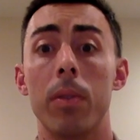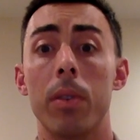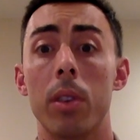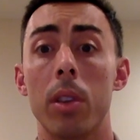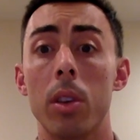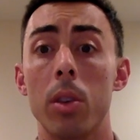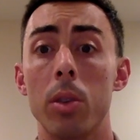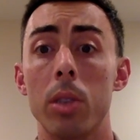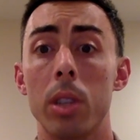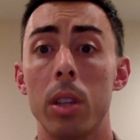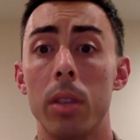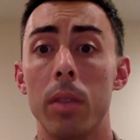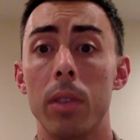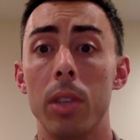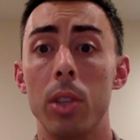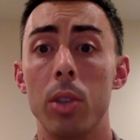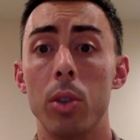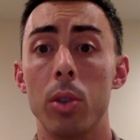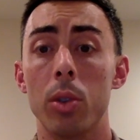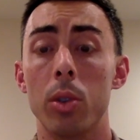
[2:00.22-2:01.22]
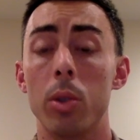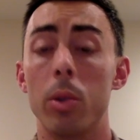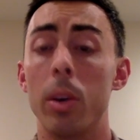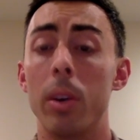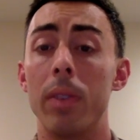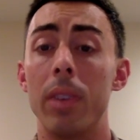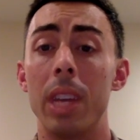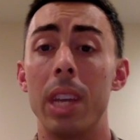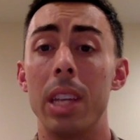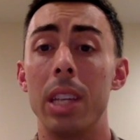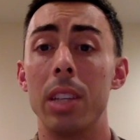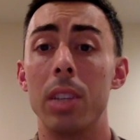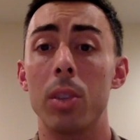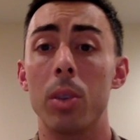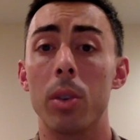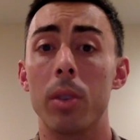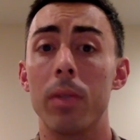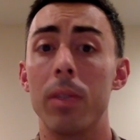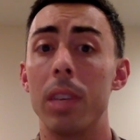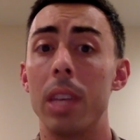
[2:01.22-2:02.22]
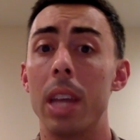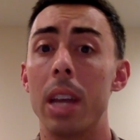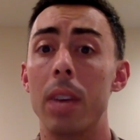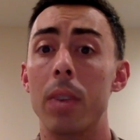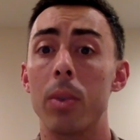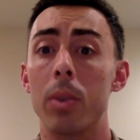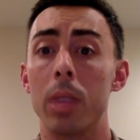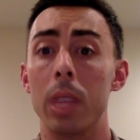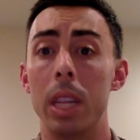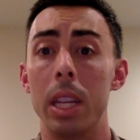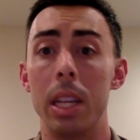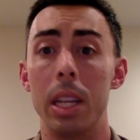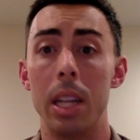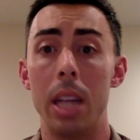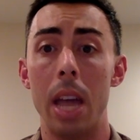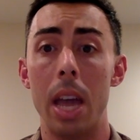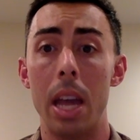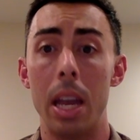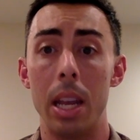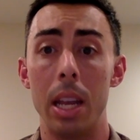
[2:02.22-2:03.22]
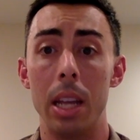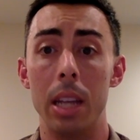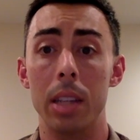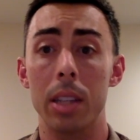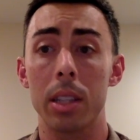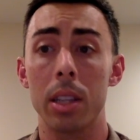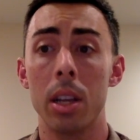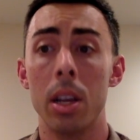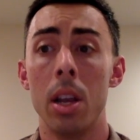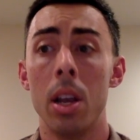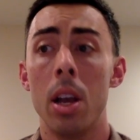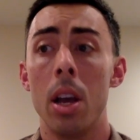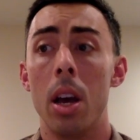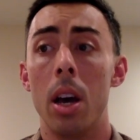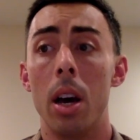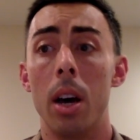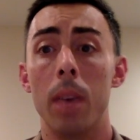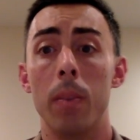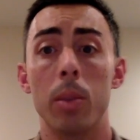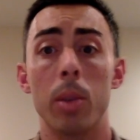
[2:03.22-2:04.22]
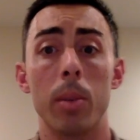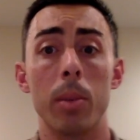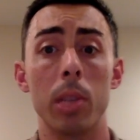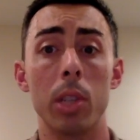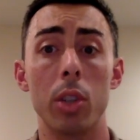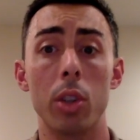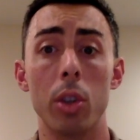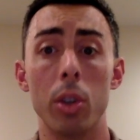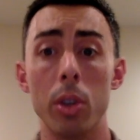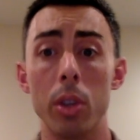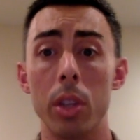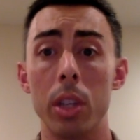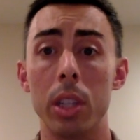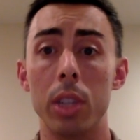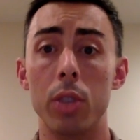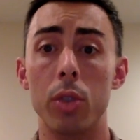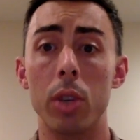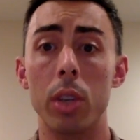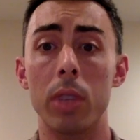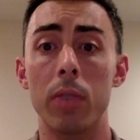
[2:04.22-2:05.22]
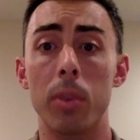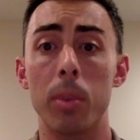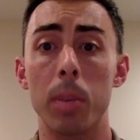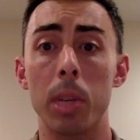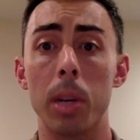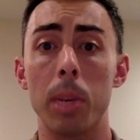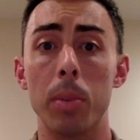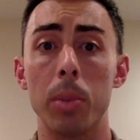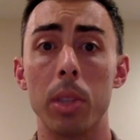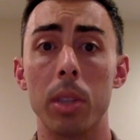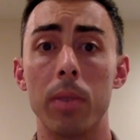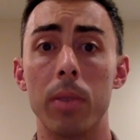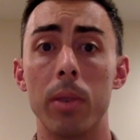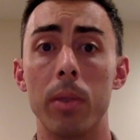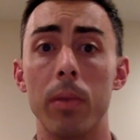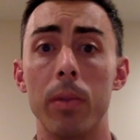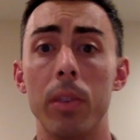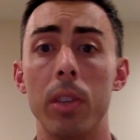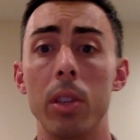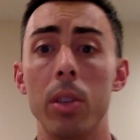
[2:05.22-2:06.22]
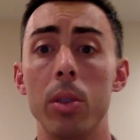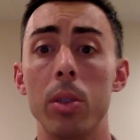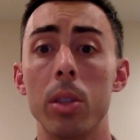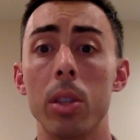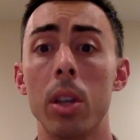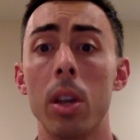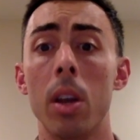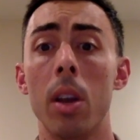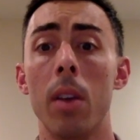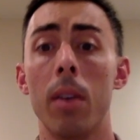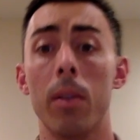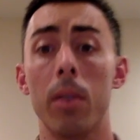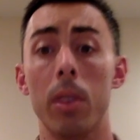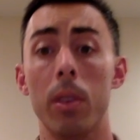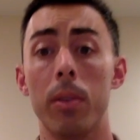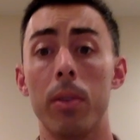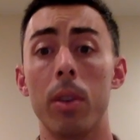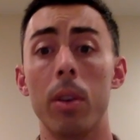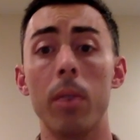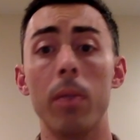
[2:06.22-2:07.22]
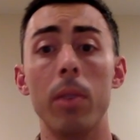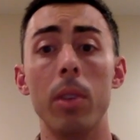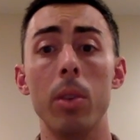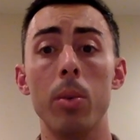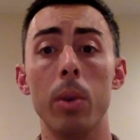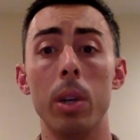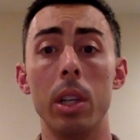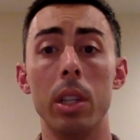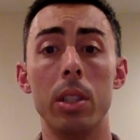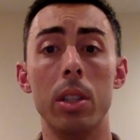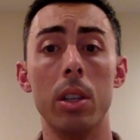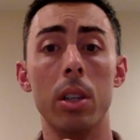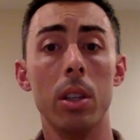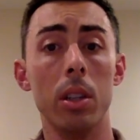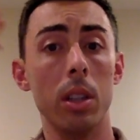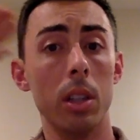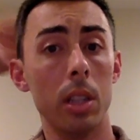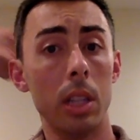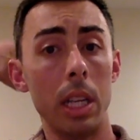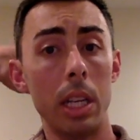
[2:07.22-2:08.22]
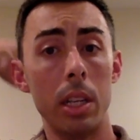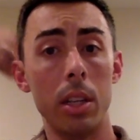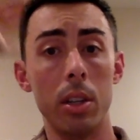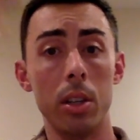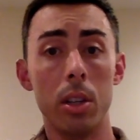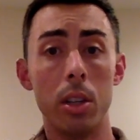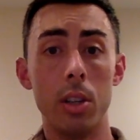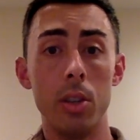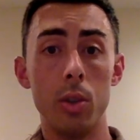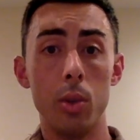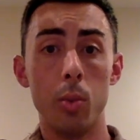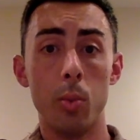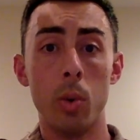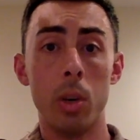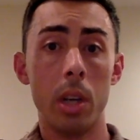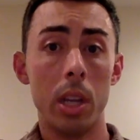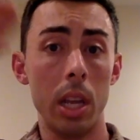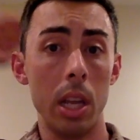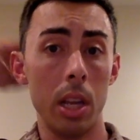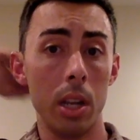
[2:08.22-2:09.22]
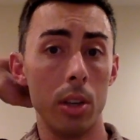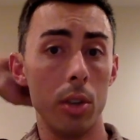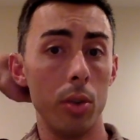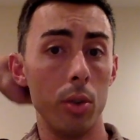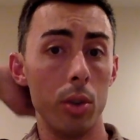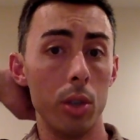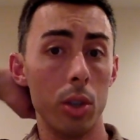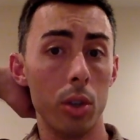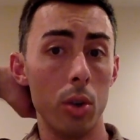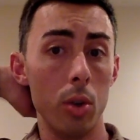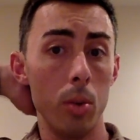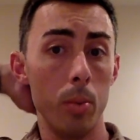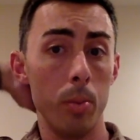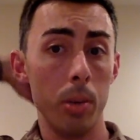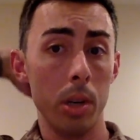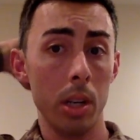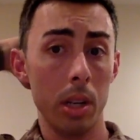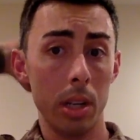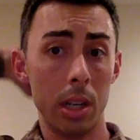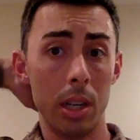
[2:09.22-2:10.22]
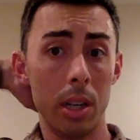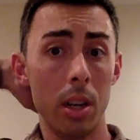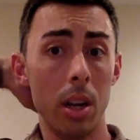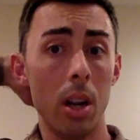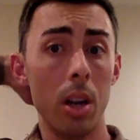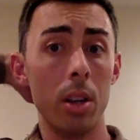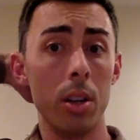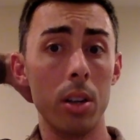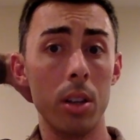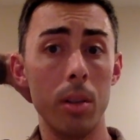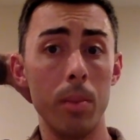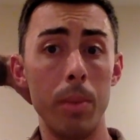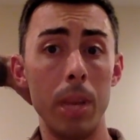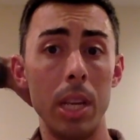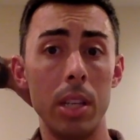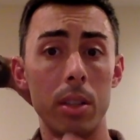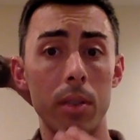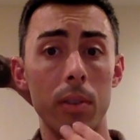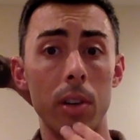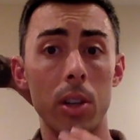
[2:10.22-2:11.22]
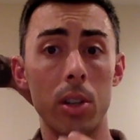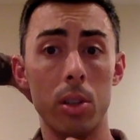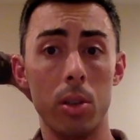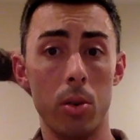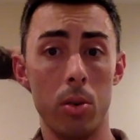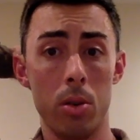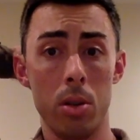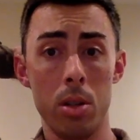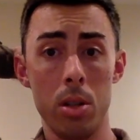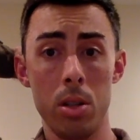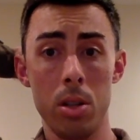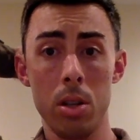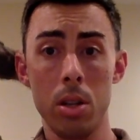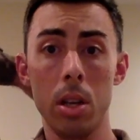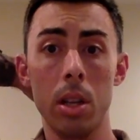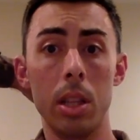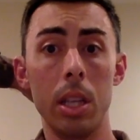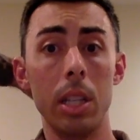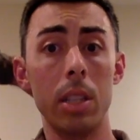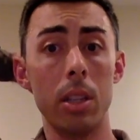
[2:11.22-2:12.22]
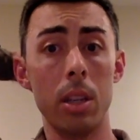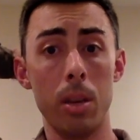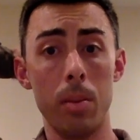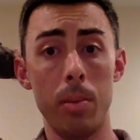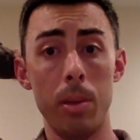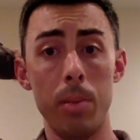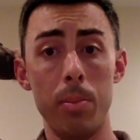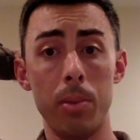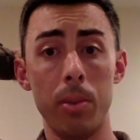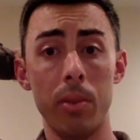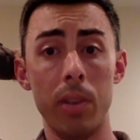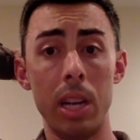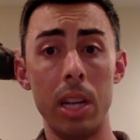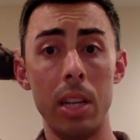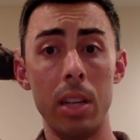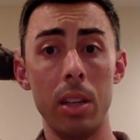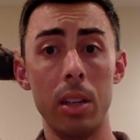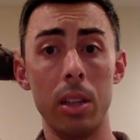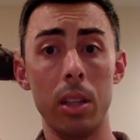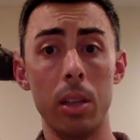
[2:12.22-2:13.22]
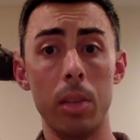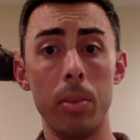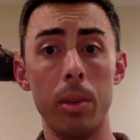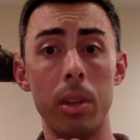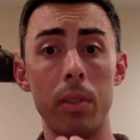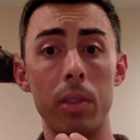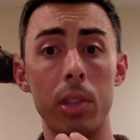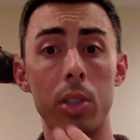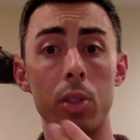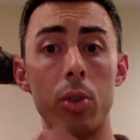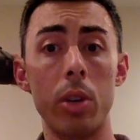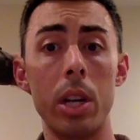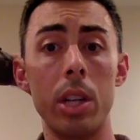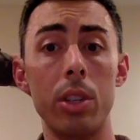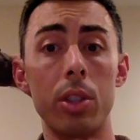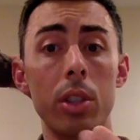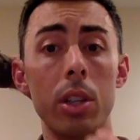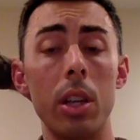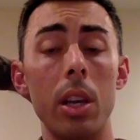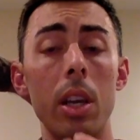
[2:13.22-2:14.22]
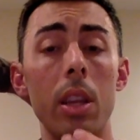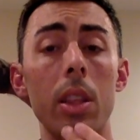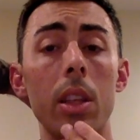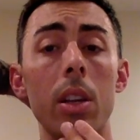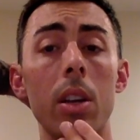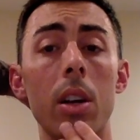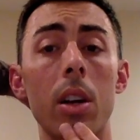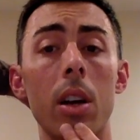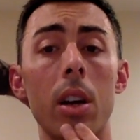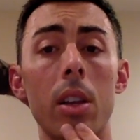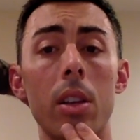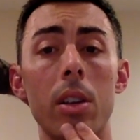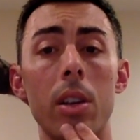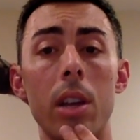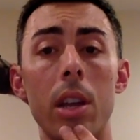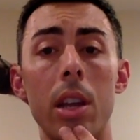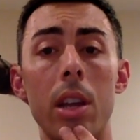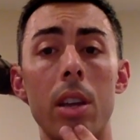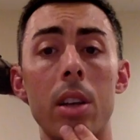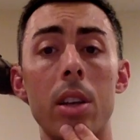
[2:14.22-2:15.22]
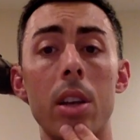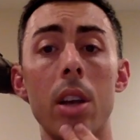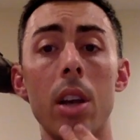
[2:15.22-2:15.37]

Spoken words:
for those individuals who have any sort of neck-related headaches. So I'm going to show you this stretch from a couple different views. From the front view, what it's going to look like, you're going to use one hand to scoop kind of under the base of our skull. That's going to be providing a little bit of a stretch. And then our other hand